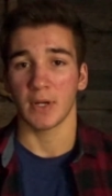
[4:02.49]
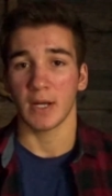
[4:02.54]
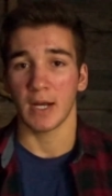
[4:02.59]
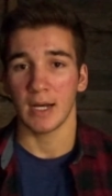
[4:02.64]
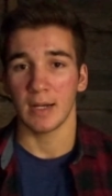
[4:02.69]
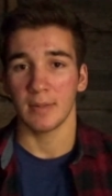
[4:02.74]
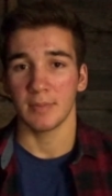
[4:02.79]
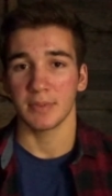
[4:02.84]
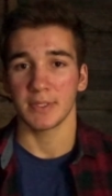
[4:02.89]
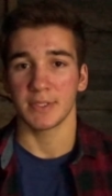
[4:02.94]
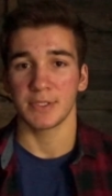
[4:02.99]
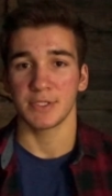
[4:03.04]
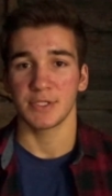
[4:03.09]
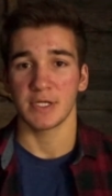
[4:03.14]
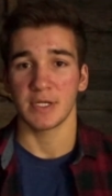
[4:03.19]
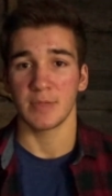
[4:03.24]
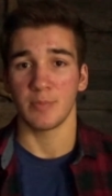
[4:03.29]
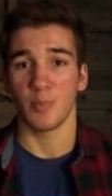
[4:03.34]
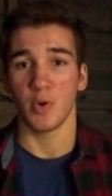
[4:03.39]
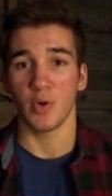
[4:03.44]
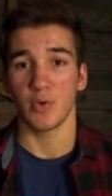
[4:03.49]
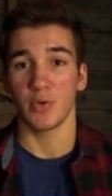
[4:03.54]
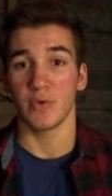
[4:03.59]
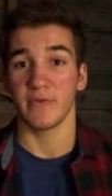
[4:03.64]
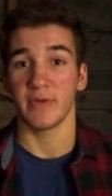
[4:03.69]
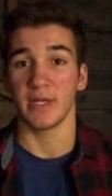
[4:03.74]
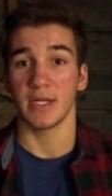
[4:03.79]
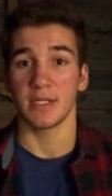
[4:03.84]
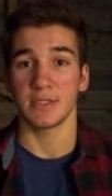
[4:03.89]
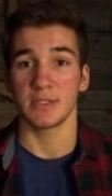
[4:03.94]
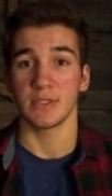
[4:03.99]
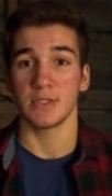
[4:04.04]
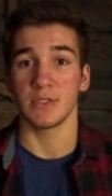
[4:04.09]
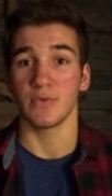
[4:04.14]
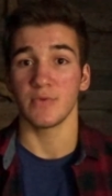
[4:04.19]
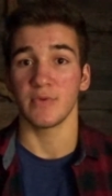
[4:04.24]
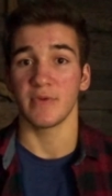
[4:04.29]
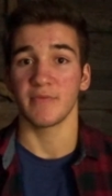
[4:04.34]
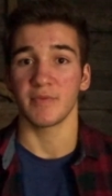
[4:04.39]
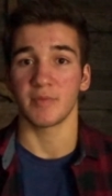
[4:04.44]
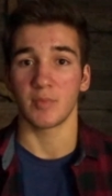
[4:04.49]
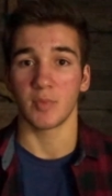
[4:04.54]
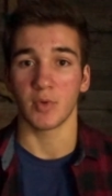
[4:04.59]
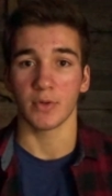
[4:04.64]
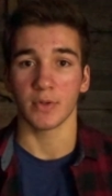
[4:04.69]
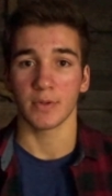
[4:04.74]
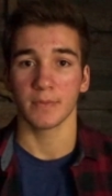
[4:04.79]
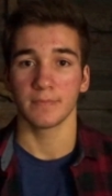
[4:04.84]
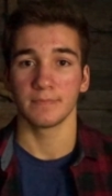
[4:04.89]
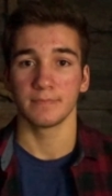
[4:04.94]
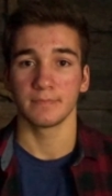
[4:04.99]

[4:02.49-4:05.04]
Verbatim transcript: accomplished and motivated to do even more.